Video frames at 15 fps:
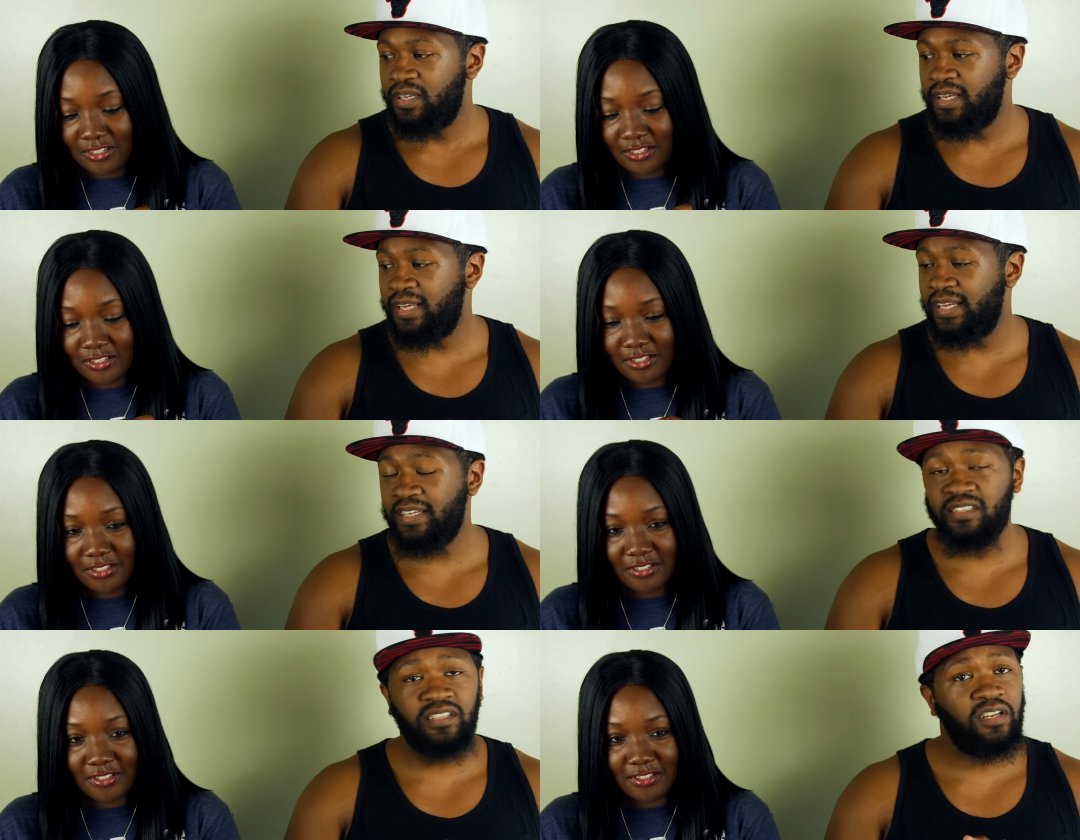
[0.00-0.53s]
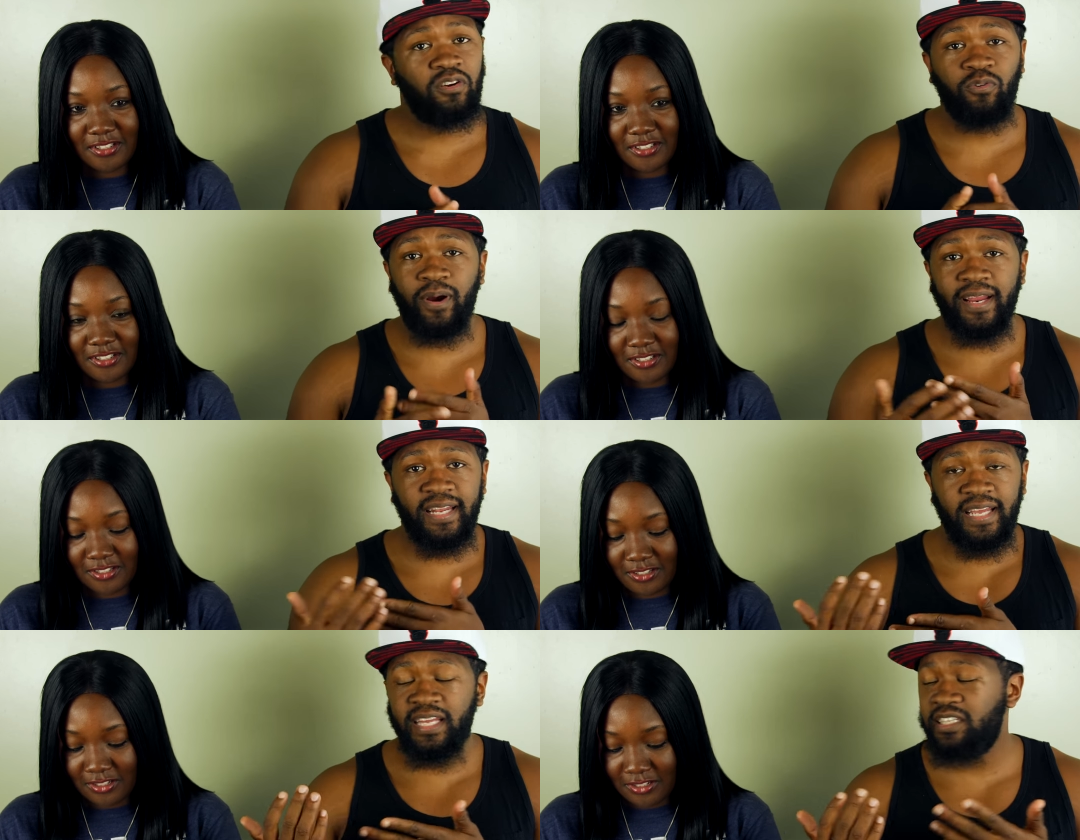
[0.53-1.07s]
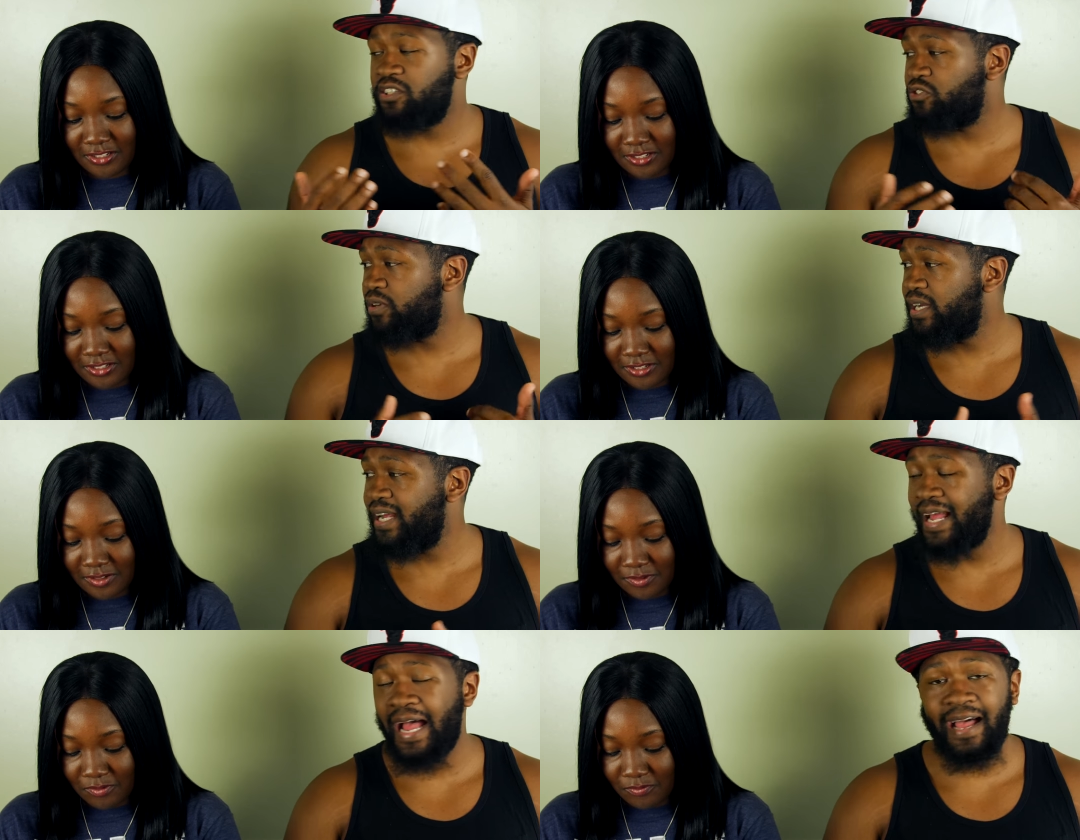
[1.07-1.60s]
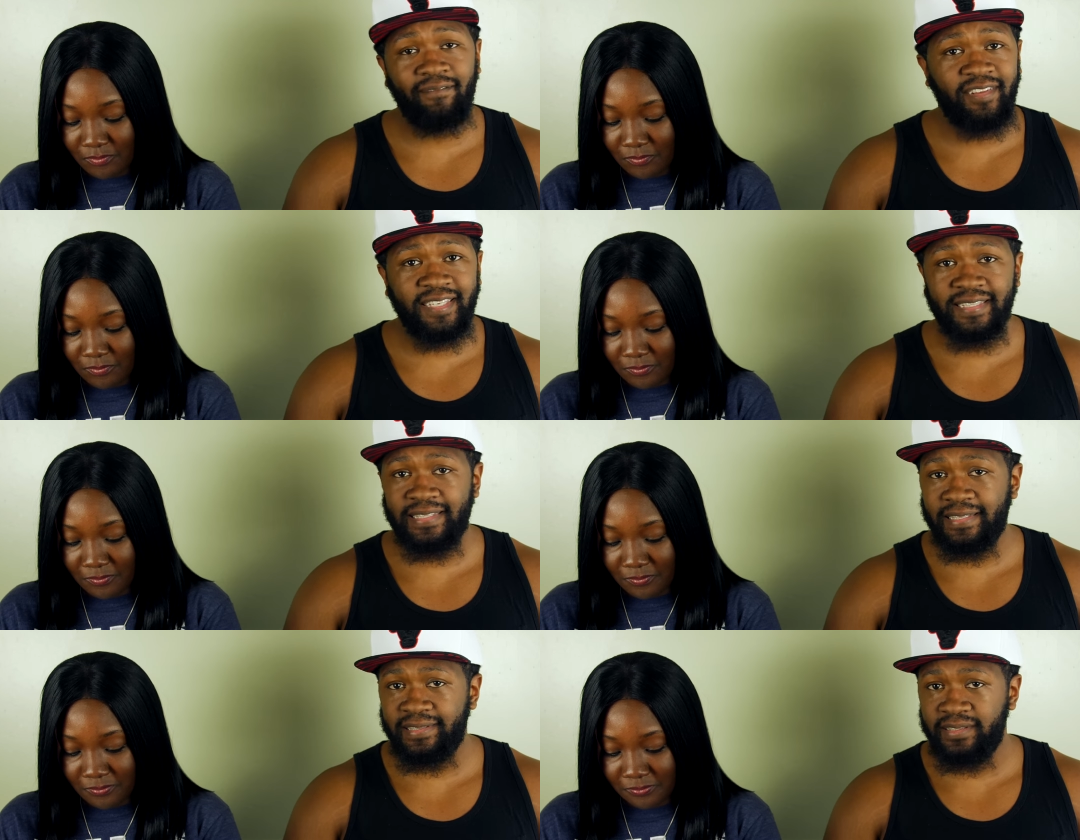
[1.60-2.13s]
Speaker 1: It's created intrigue,
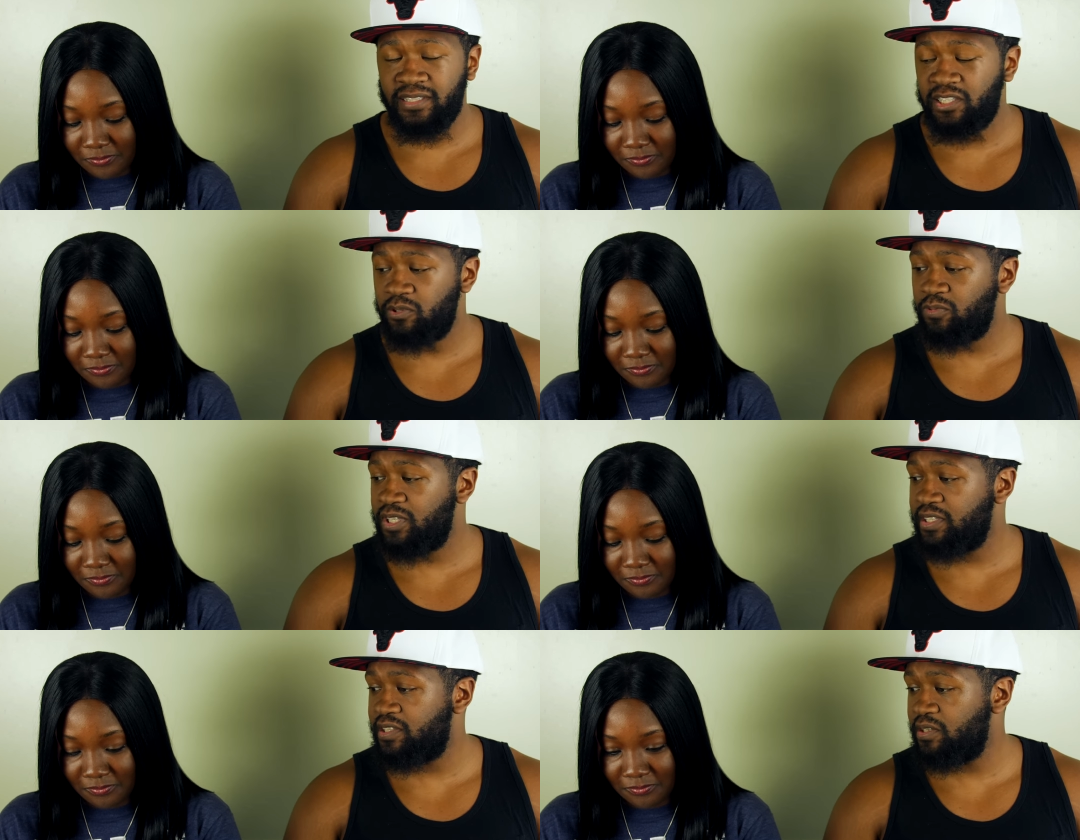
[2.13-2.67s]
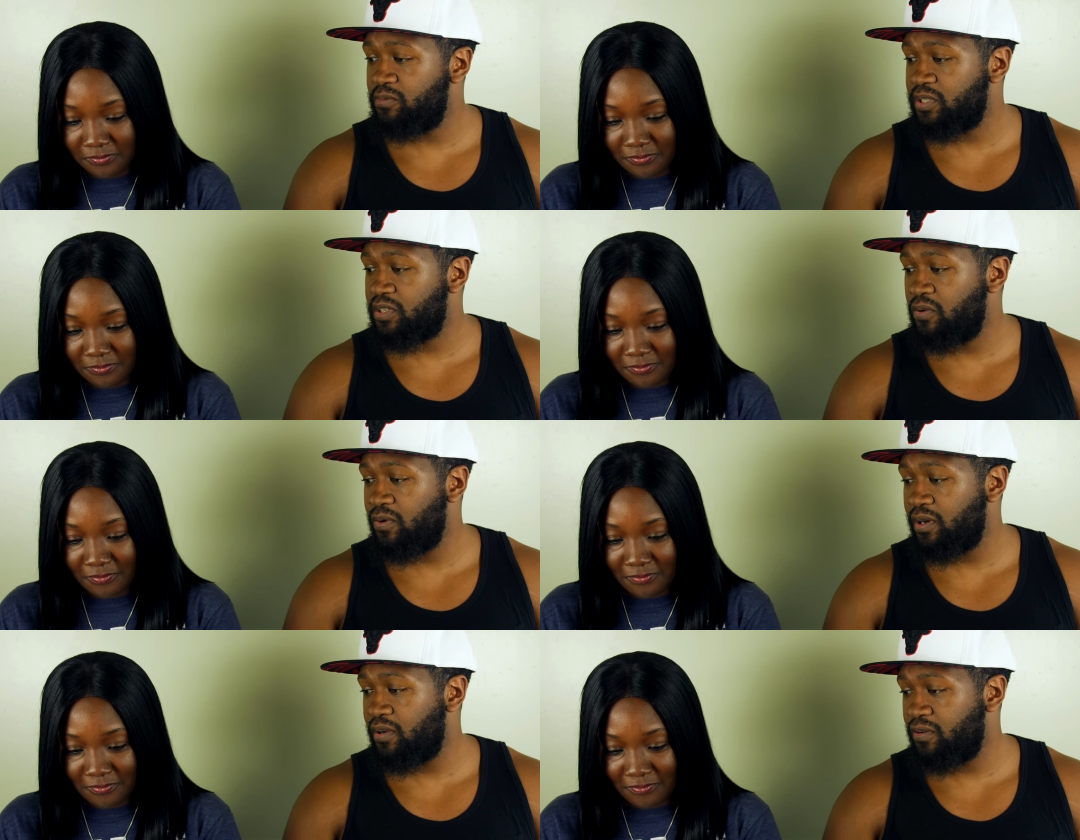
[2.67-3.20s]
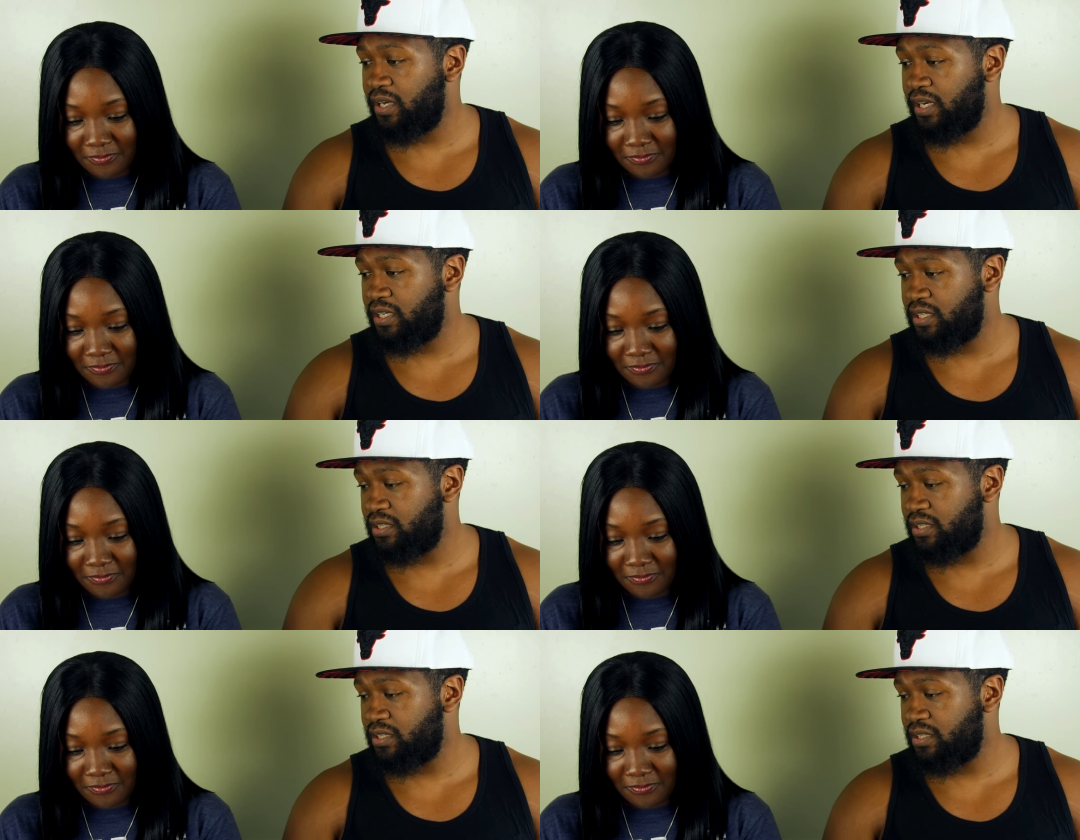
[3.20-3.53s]
obviously. She want to see what's going on out